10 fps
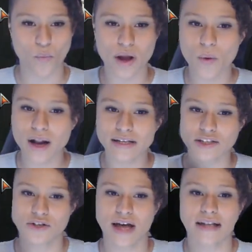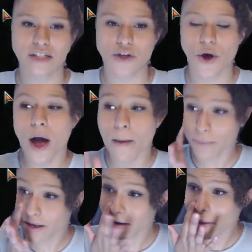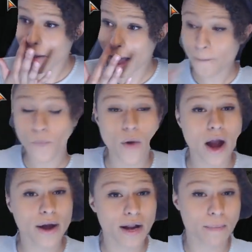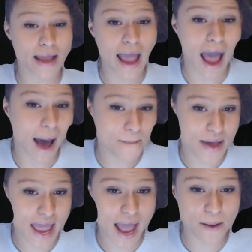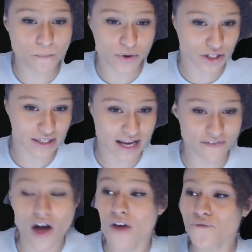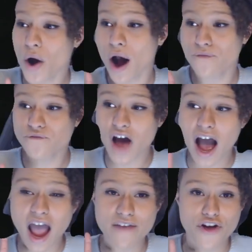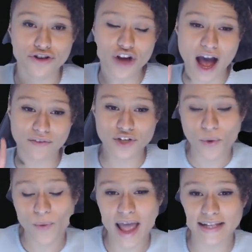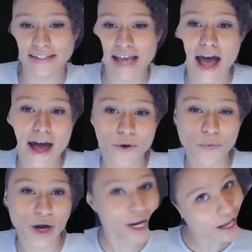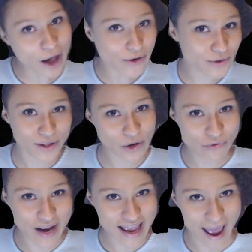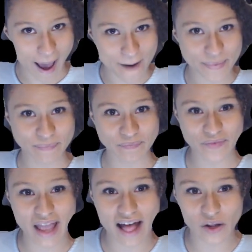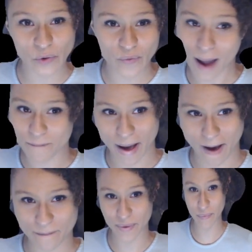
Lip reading: We wanted to do that too. But you know what? We're going to be happy and appreciative for our 5 draft wins, and we're going to go do a little recap, a little wrap-up.